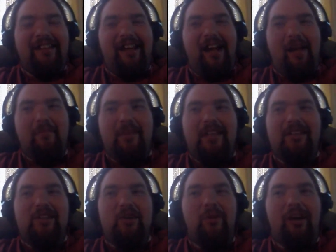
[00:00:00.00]
I
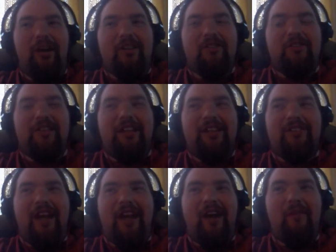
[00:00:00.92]
mean, you want to
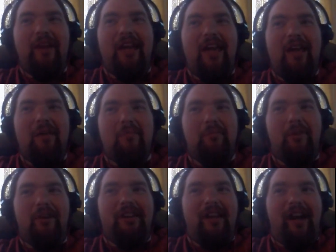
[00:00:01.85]
think that way,
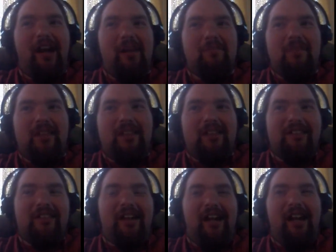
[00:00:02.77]
but I
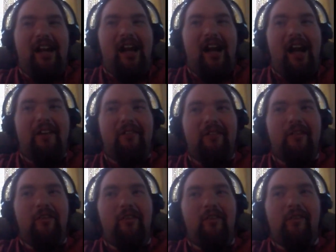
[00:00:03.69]
mean, I
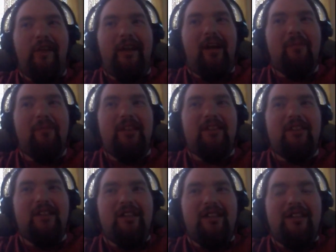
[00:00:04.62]
don't know. Like, I
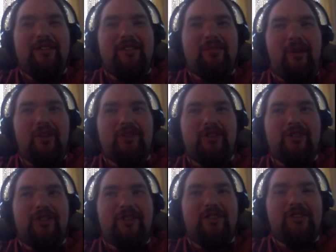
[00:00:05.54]
mean, as much
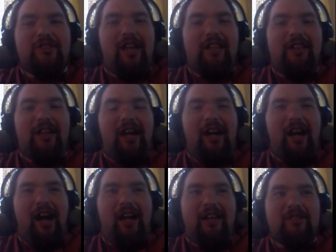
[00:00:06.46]
as
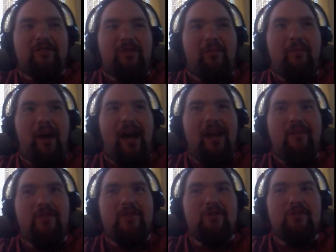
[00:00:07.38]
I guess from
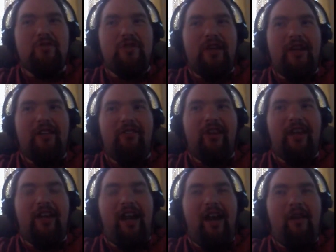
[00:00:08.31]
my view that
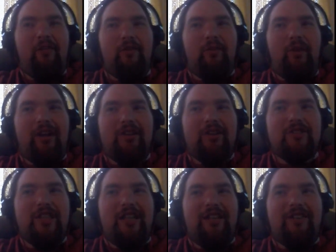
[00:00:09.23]
I would want to
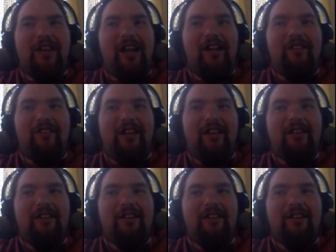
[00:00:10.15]
say that like,